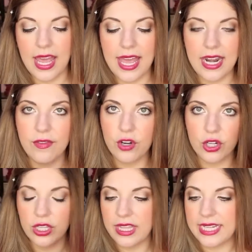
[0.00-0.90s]
And I've
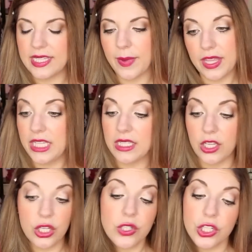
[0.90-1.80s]
heard good things about these
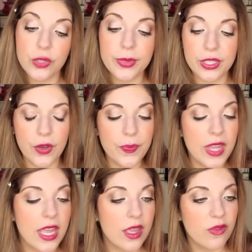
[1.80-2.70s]
on YouTube, so
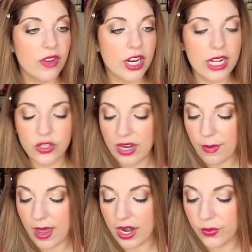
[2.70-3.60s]
figured I'd try
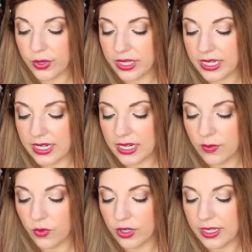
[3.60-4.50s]
them out. I really
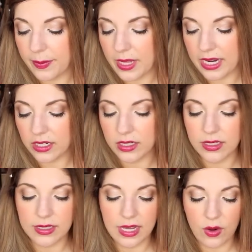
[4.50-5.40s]
needed more lip liners
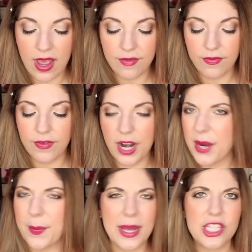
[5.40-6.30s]
because I don't have
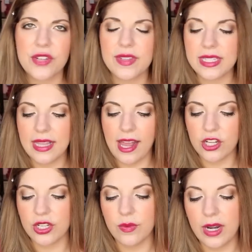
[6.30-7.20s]
very much of a
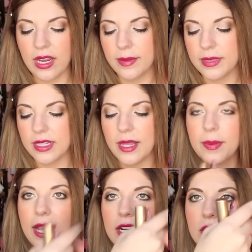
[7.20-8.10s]
selection when it comes to
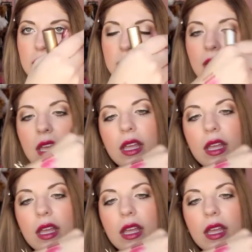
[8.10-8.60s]
lip liners.